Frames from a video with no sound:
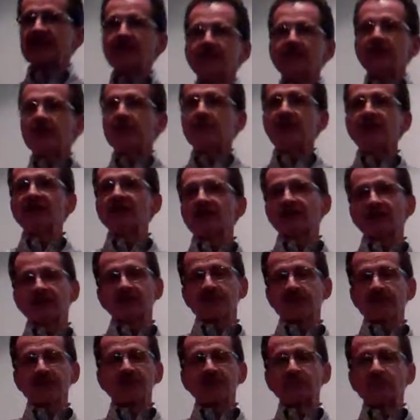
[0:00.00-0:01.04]
Even the big
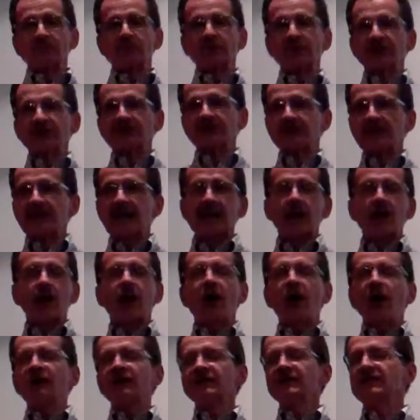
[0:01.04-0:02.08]
suspension bridges, they
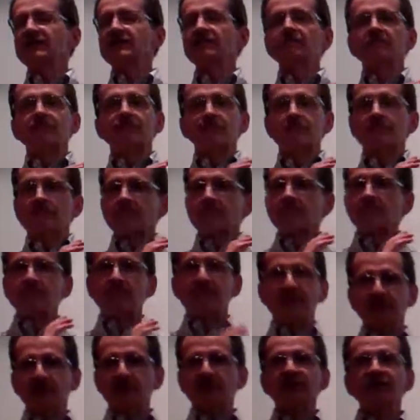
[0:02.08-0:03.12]
cost
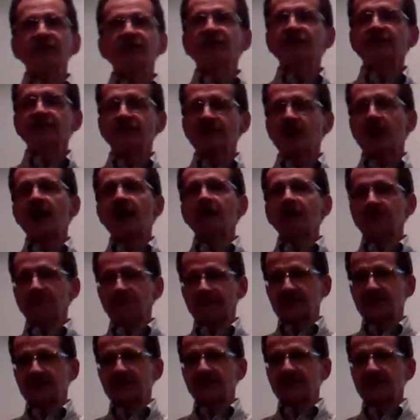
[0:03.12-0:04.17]
billions of
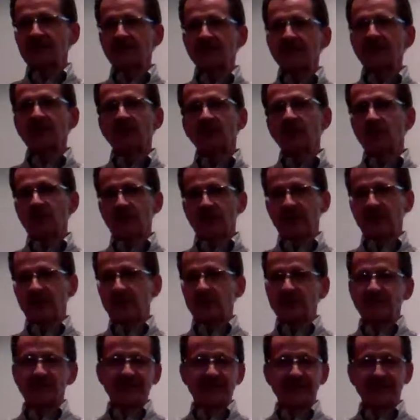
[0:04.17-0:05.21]
dollars to build one of
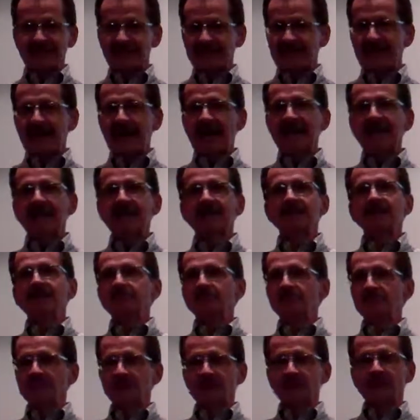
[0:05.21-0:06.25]
those, to design
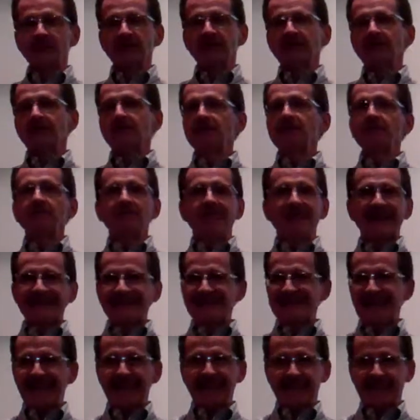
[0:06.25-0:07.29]
it, build it,
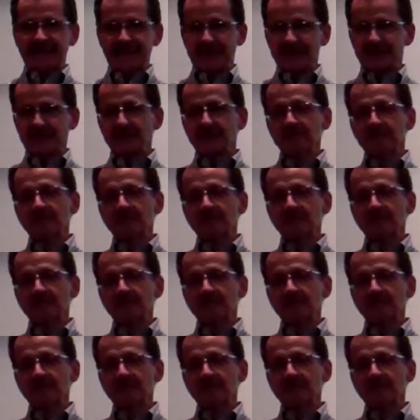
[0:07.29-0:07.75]
maintain it.